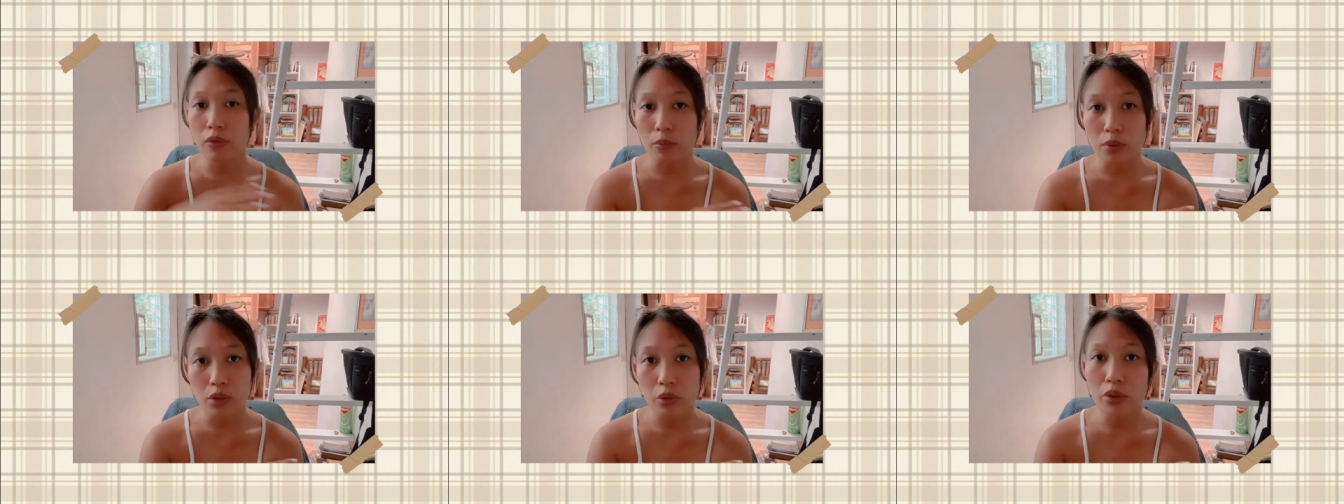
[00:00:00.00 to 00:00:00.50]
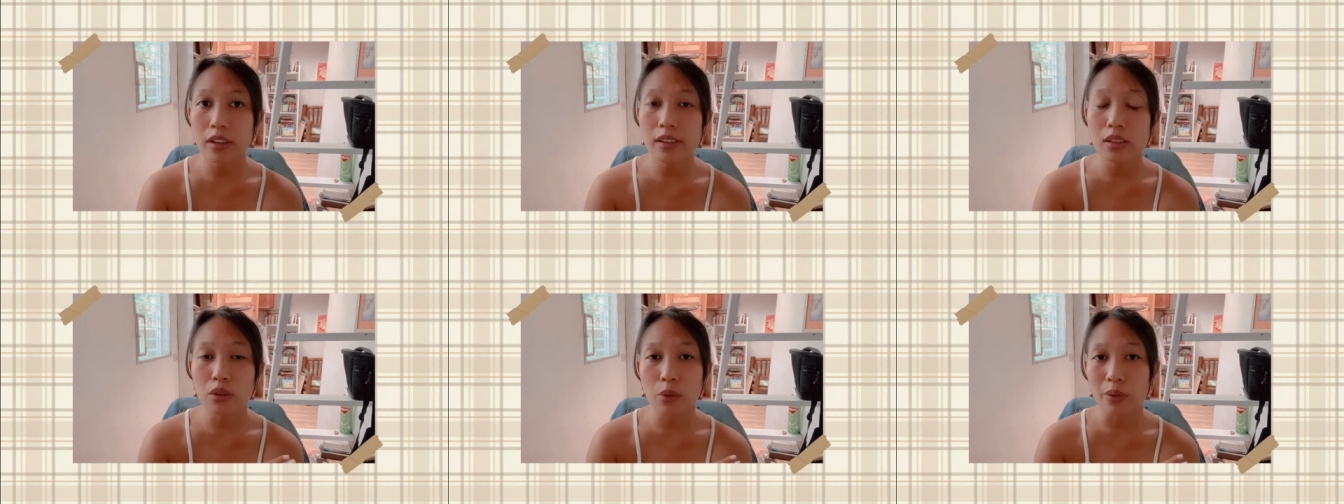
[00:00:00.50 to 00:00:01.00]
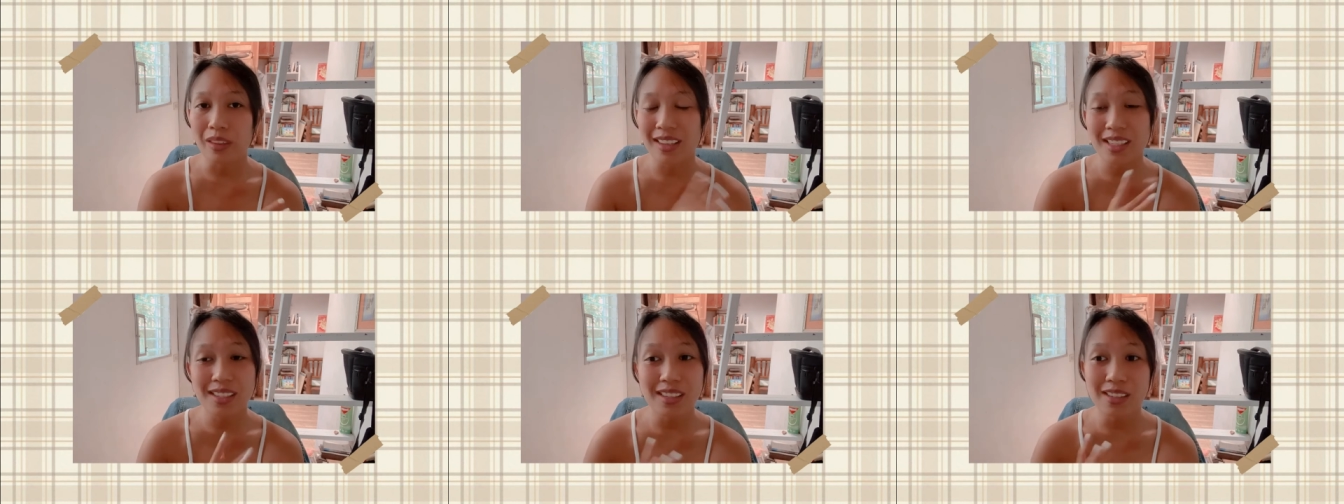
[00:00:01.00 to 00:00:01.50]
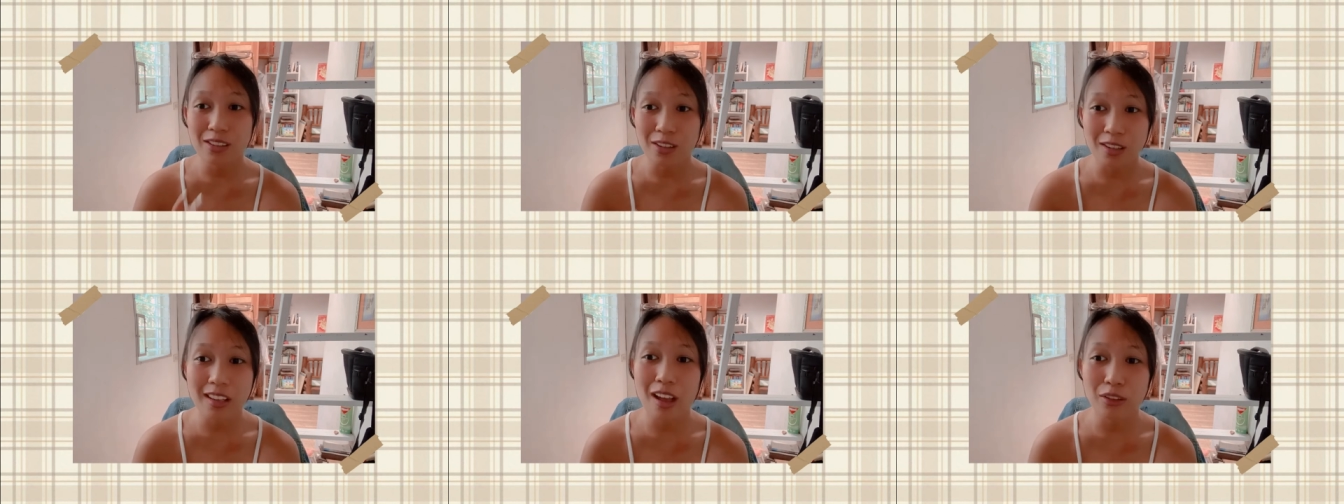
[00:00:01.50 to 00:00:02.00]
from story so this is
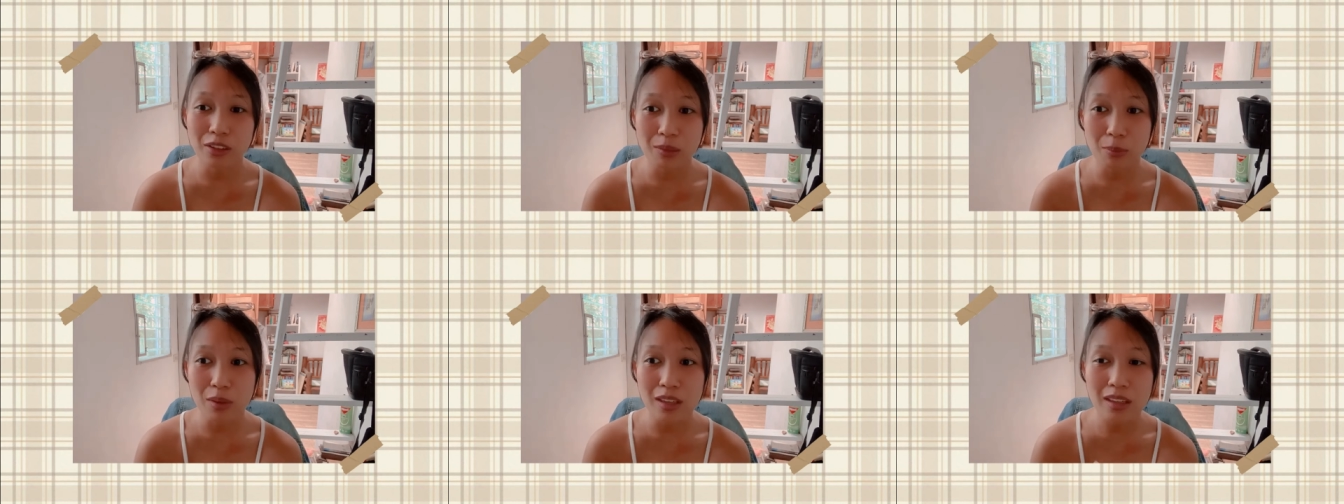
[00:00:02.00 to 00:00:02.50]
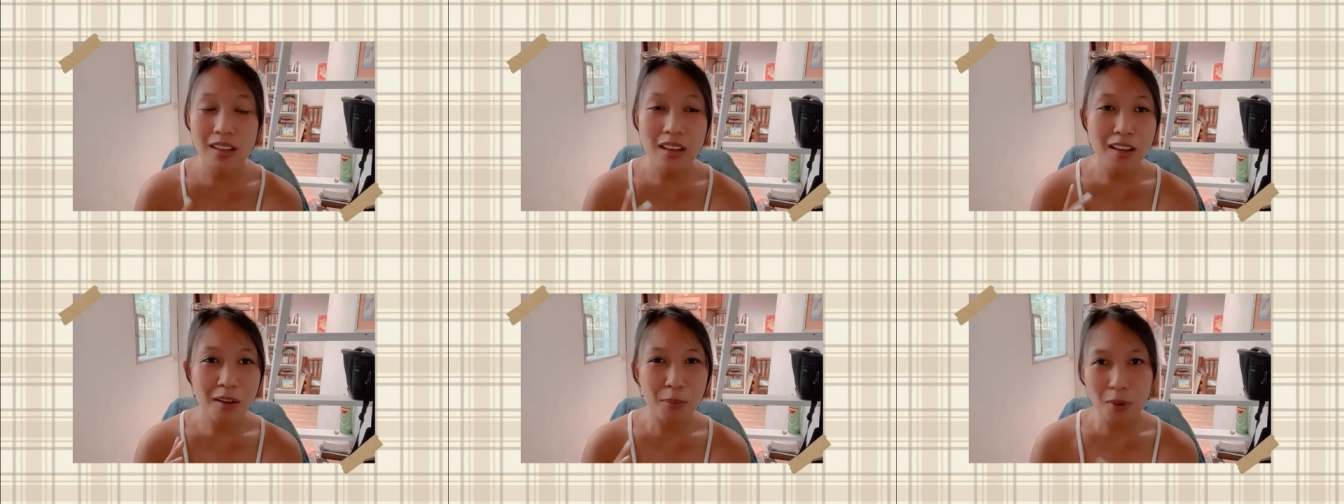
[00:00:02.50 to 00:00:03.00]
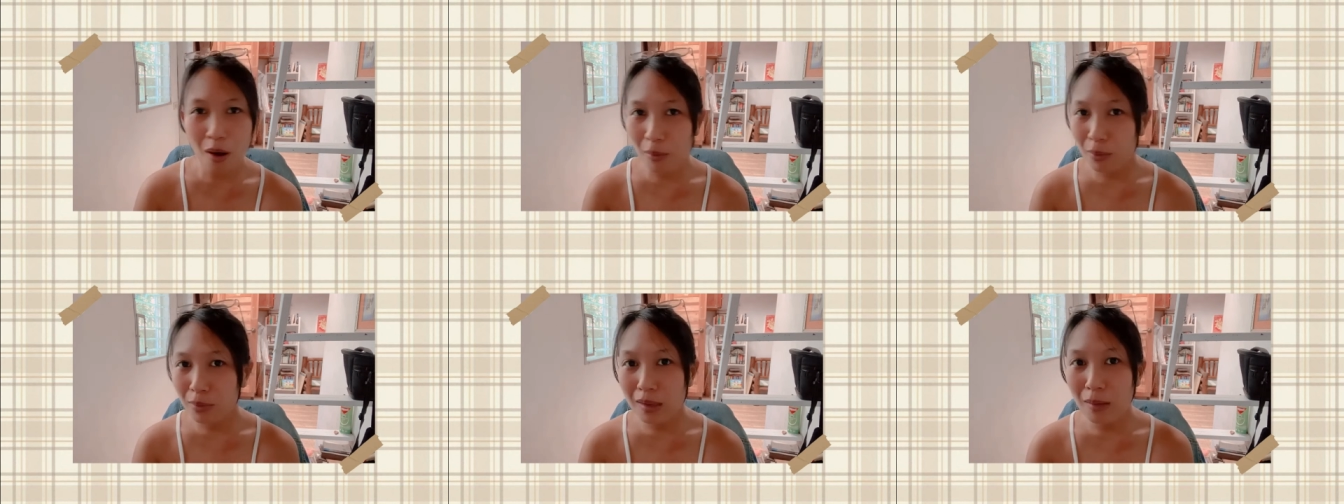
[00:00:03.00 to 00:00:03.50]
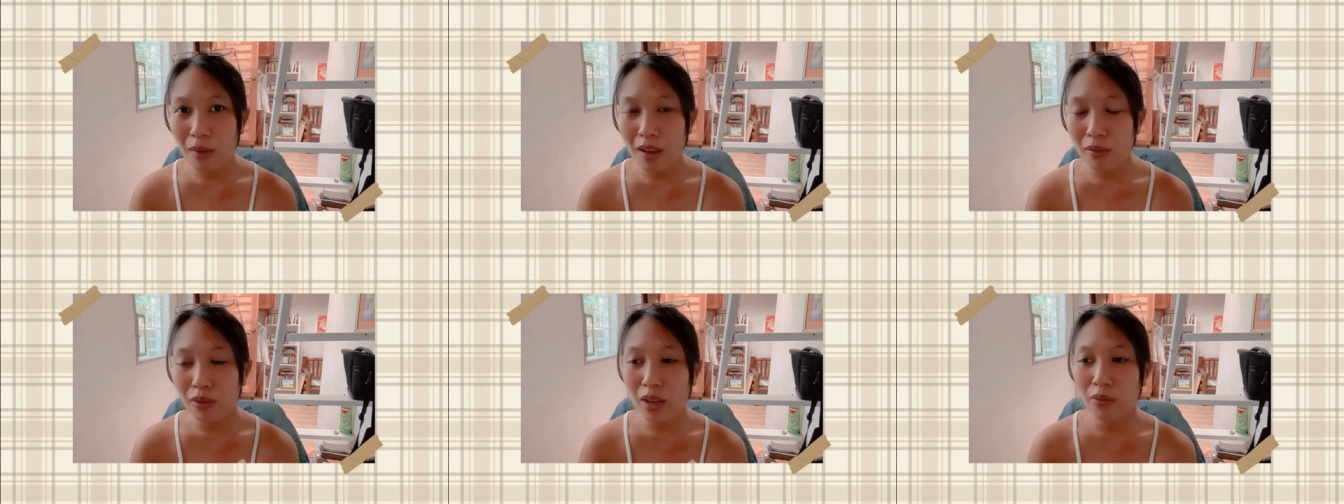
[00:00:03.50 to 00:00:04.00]
turning out to be probably
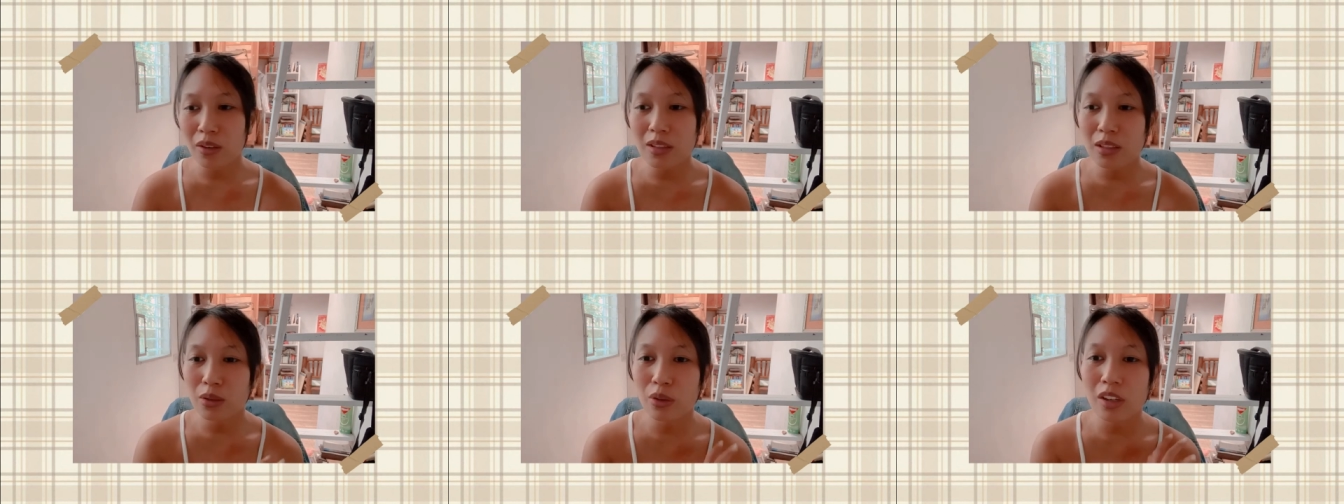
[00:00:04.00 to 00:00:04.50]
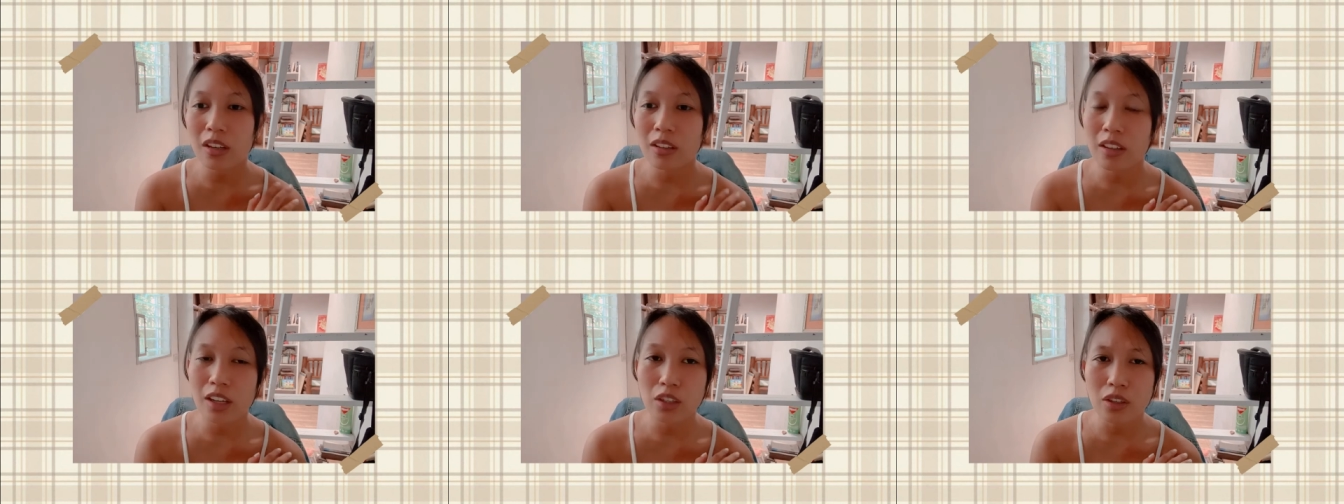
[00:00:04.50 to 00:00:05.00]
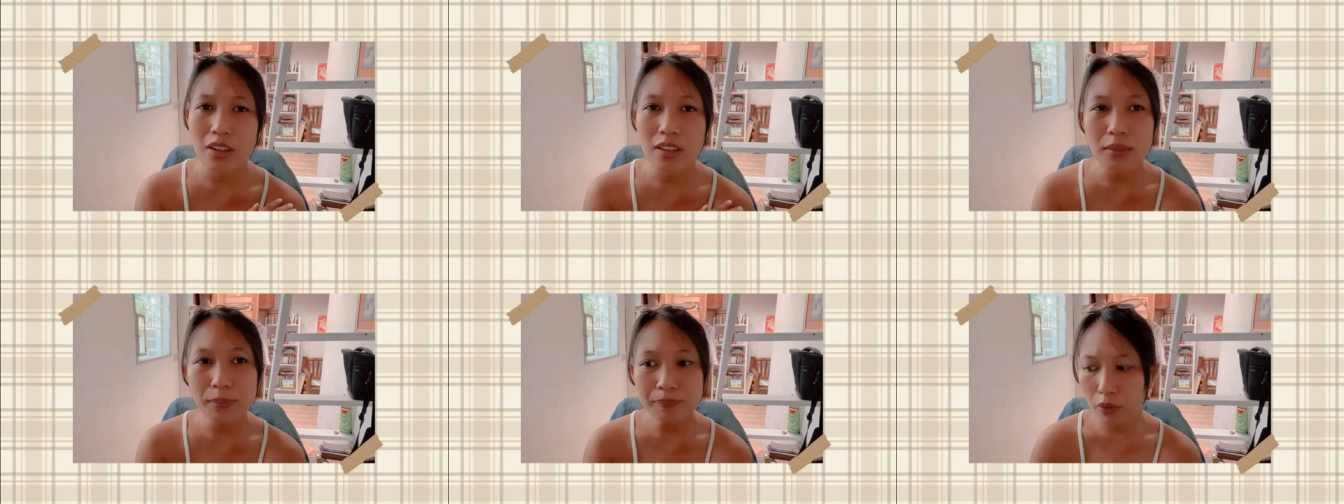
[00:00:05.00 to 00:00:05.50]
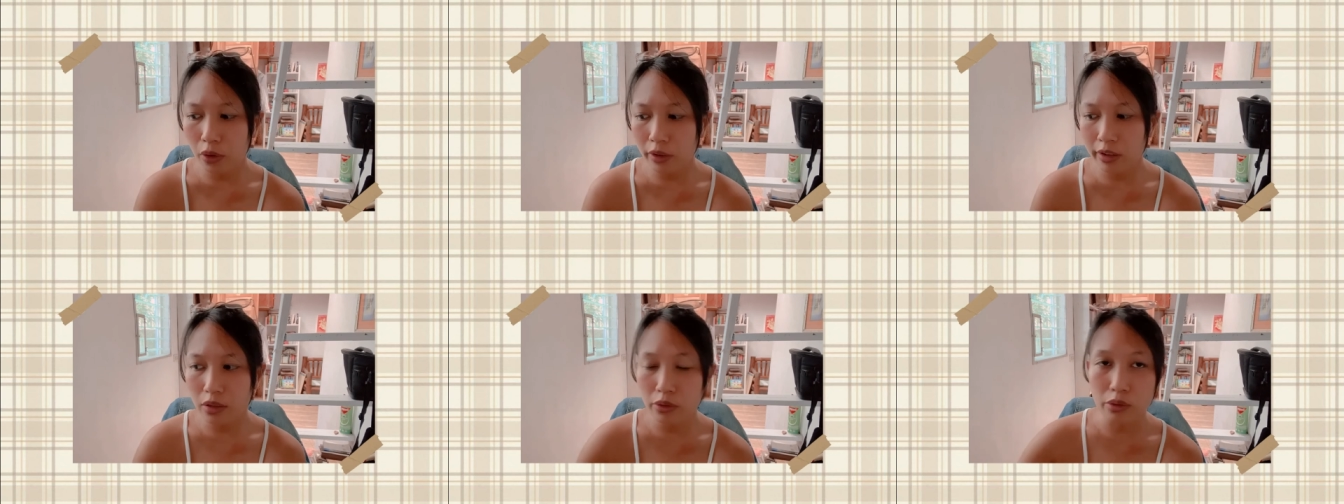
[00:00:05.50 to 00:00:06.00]
my favorite story collection of
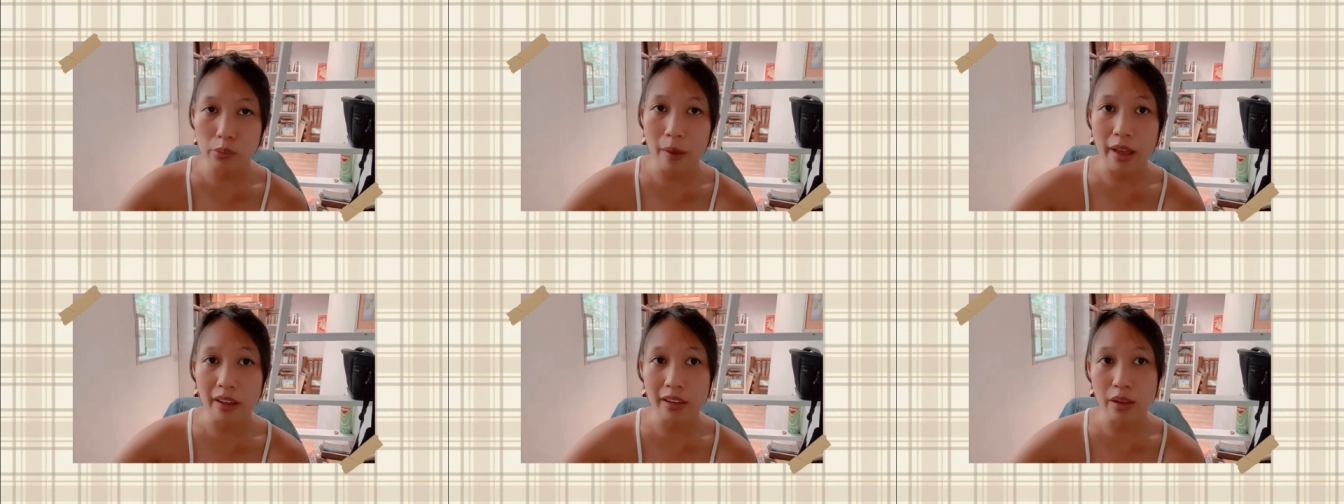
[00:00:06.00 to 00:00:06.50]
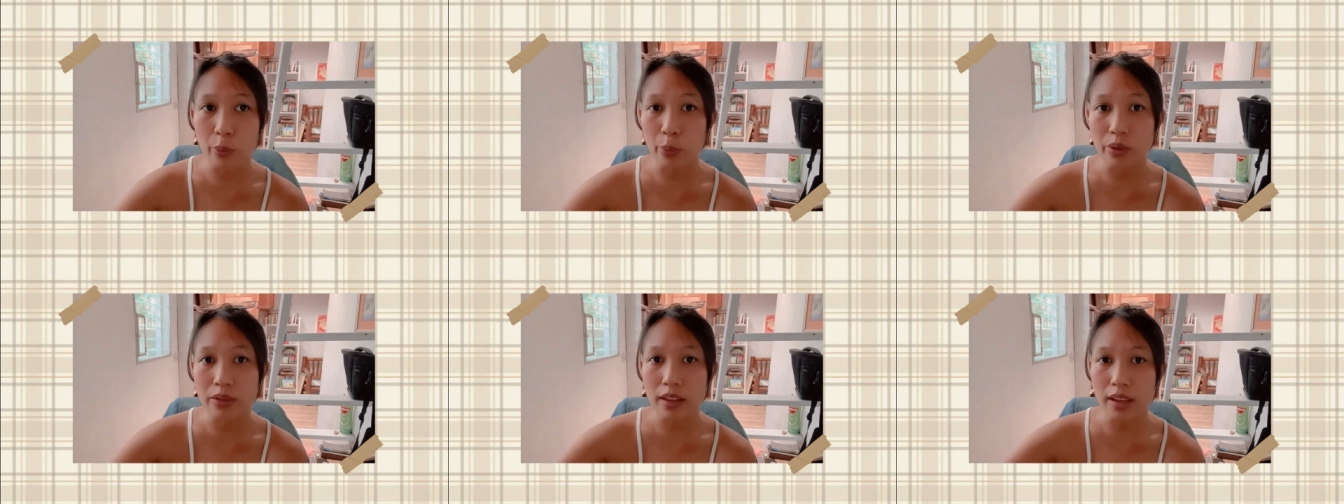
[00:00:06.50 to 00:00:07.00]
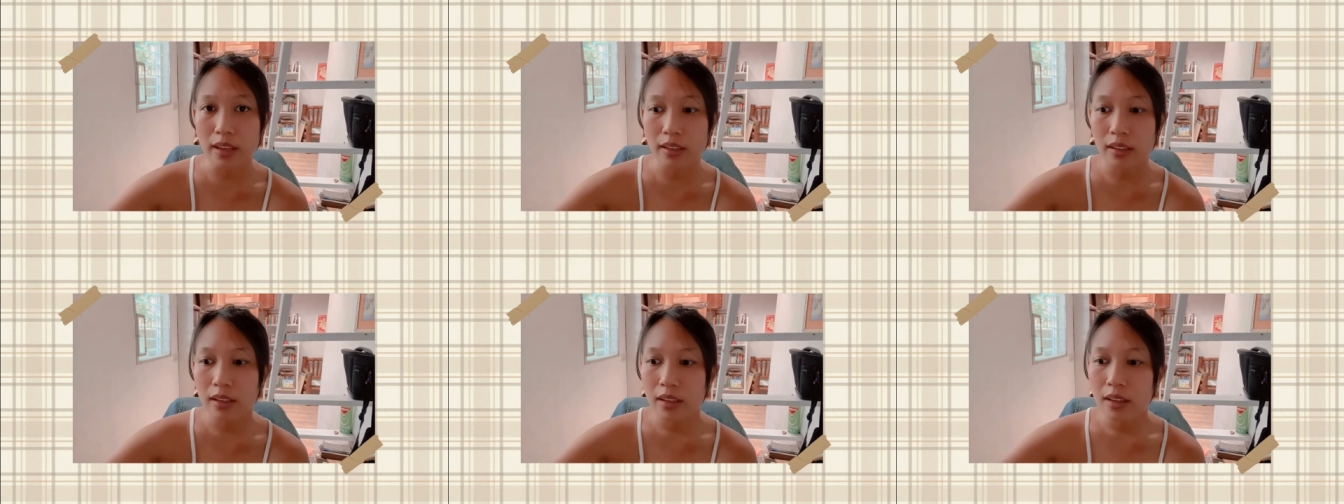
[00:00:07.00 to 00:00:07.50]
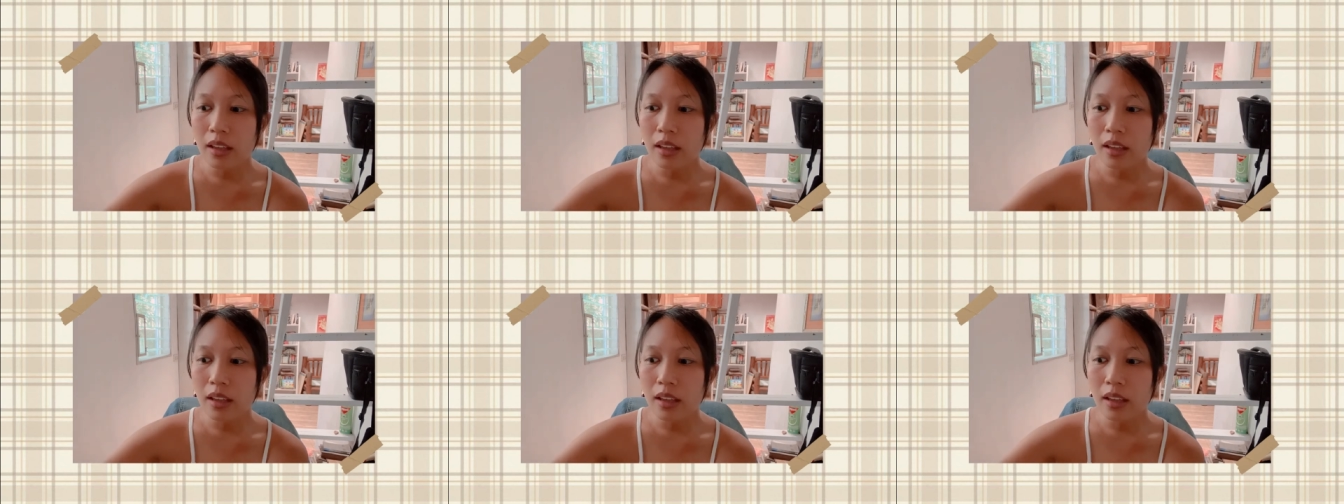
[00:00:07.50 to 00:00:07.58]
course uzumaki was like